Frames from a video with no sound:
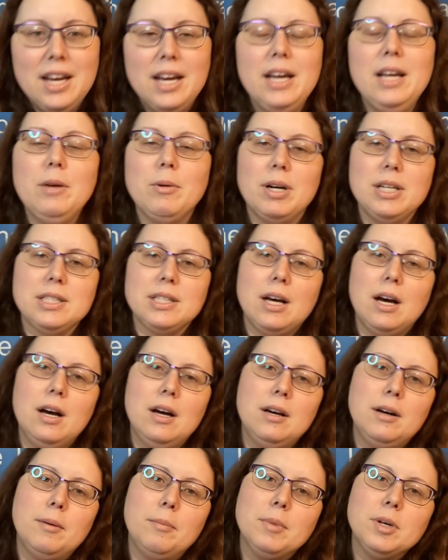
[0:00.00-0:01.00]
Anyways,
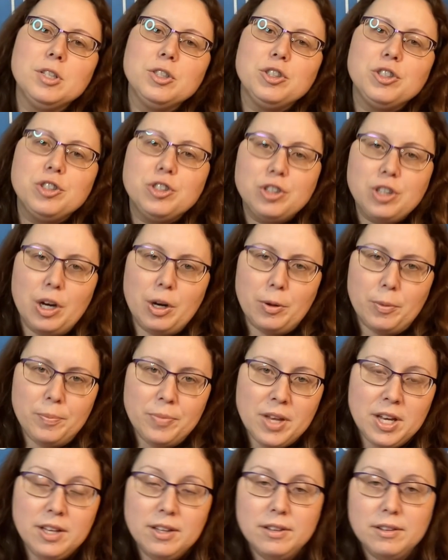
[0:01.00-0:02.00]
um, so
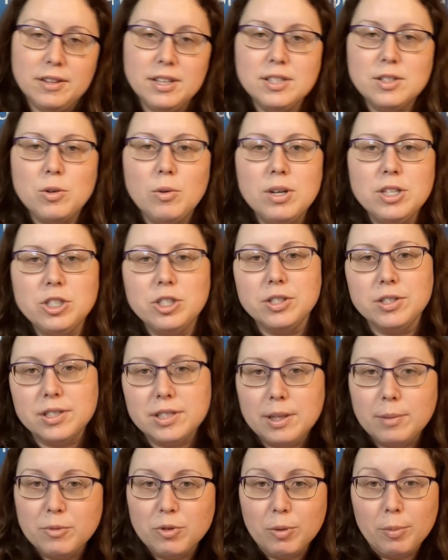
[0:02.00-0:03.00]
this question
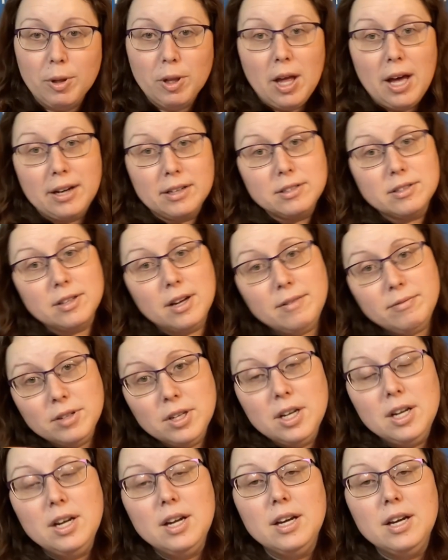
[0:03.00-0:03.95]
stems from a lot of stuff.